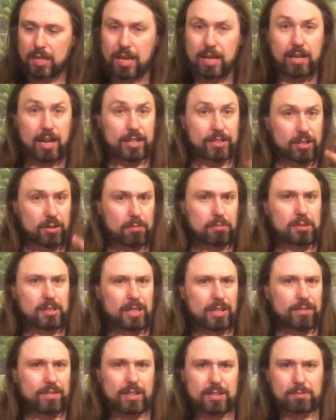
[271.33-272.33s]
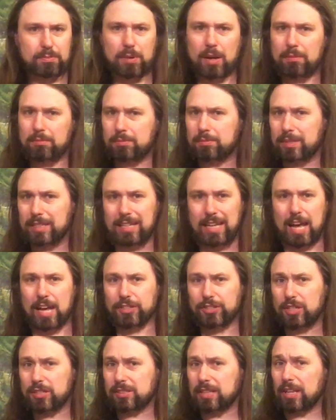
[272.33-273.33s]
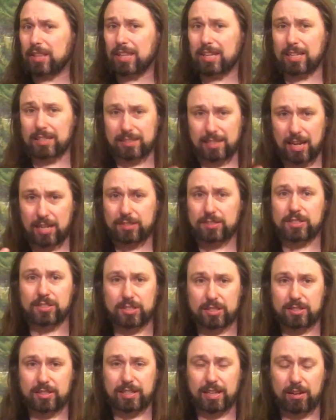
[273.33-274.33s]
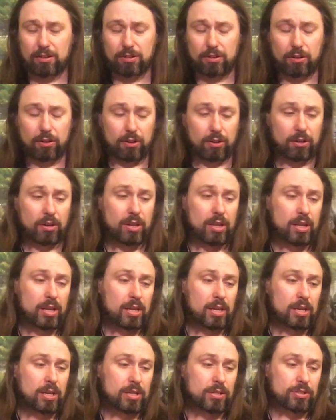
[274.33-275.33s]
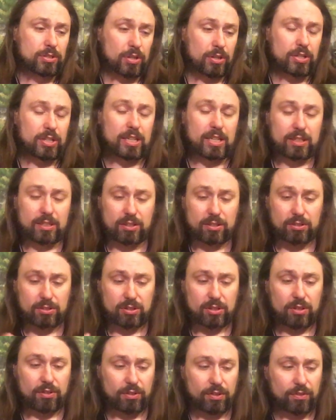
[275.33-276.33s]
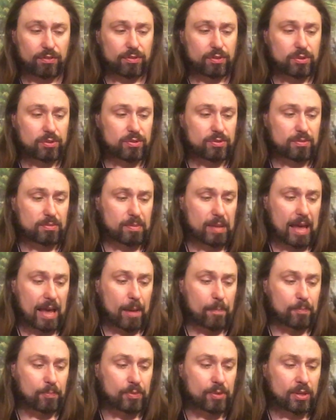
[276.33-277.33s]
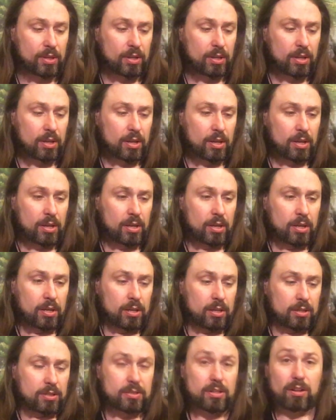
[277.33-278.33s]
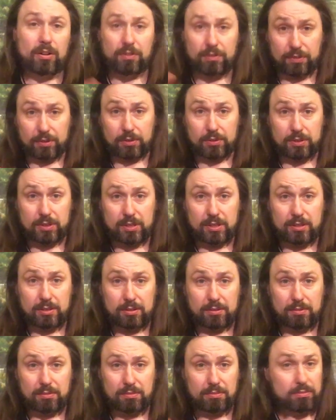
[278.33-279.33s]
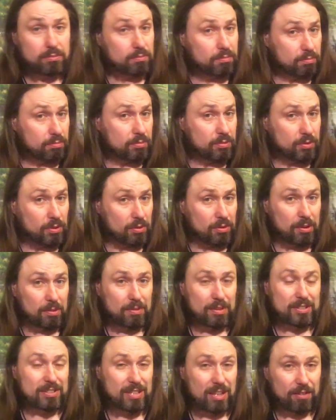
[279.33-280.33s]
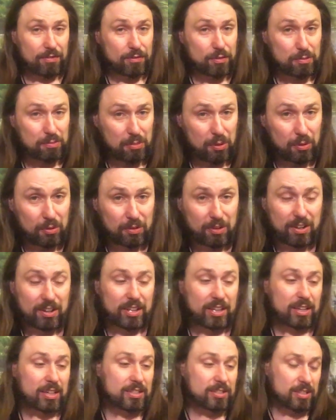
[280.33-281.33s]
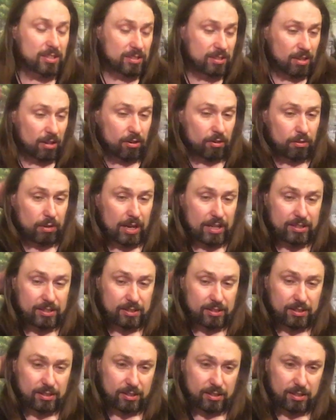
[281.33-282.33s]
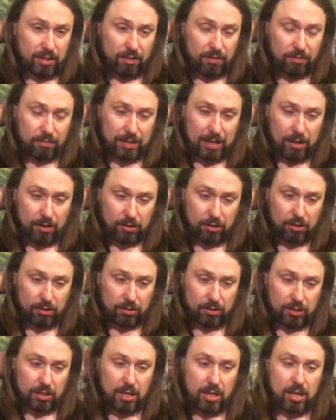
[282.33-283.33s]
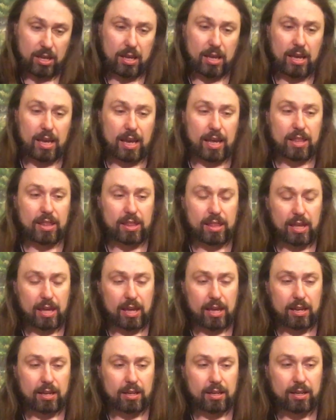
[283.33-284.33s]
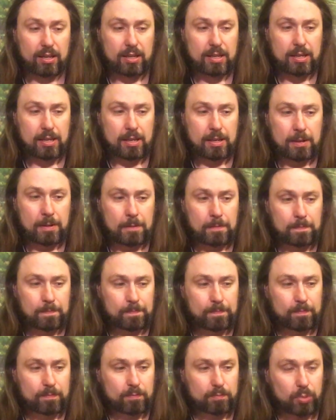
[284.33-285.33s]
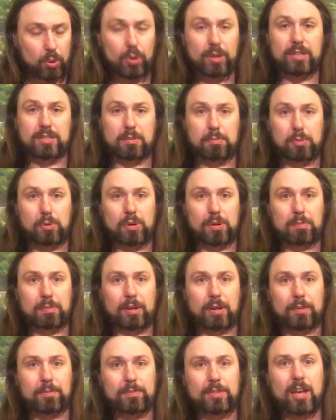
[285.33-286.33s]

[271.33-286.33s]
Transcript: And I don't believe that's probably an adjunct. I think it's actually just the alcohol. So you get the, the fruits from that. Subtle fruits. Don't get me, it's not a fruit bowl or anything. It's the subtle raisins and stuff from the alcohol. And then boy, it's a boring beer.